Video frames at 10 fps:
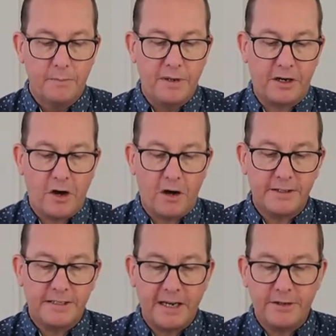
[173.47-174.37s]
But
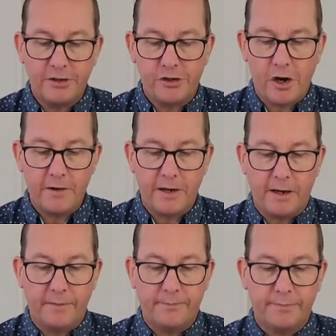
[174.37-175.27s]
God said to
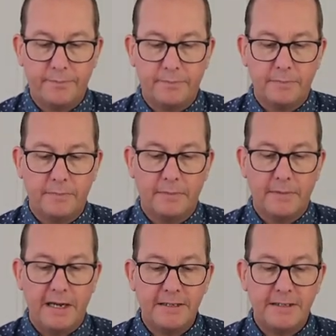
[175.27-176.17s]
Jonah,
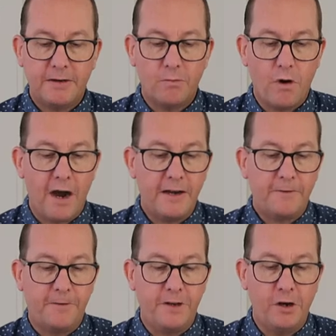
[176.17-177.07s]
Is it right
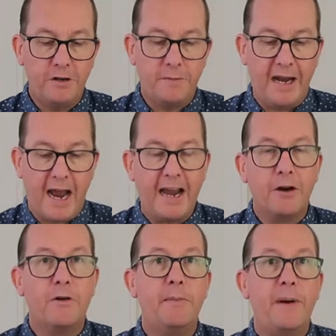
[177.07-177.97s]
for you to be
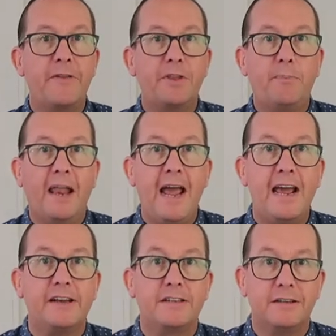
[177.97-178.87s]
angry about the
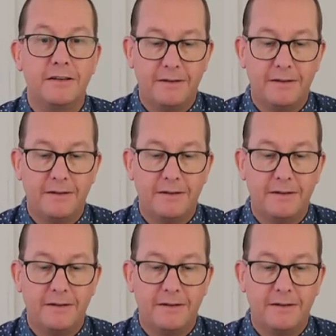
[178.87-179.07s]
plant?